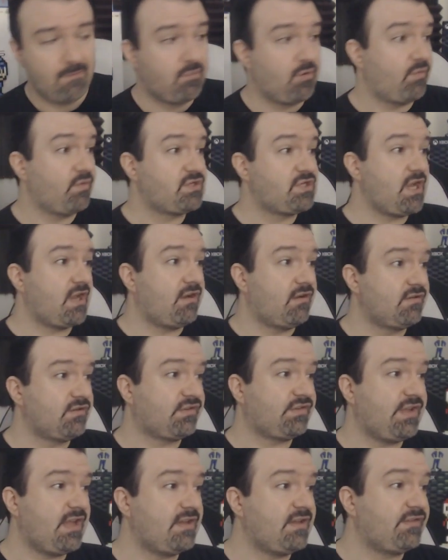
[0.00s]
But what you got to
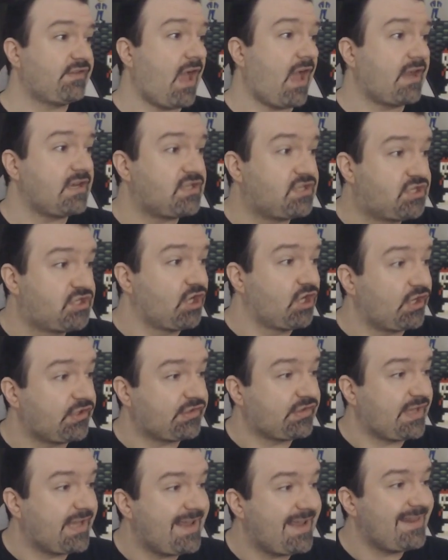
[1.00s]
understand is I
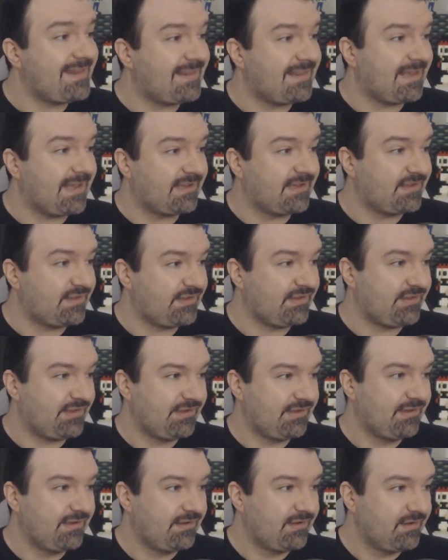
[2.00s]
just hit this,
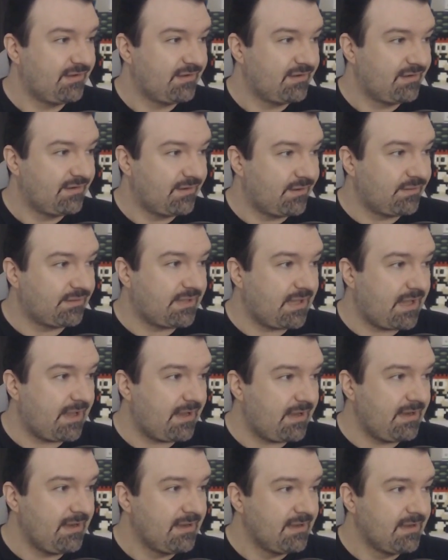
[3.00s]

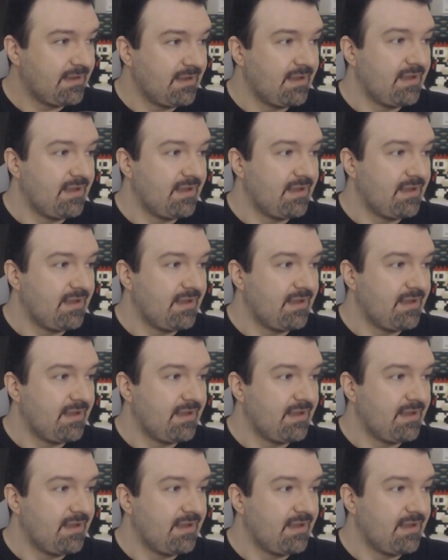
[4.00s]
okay?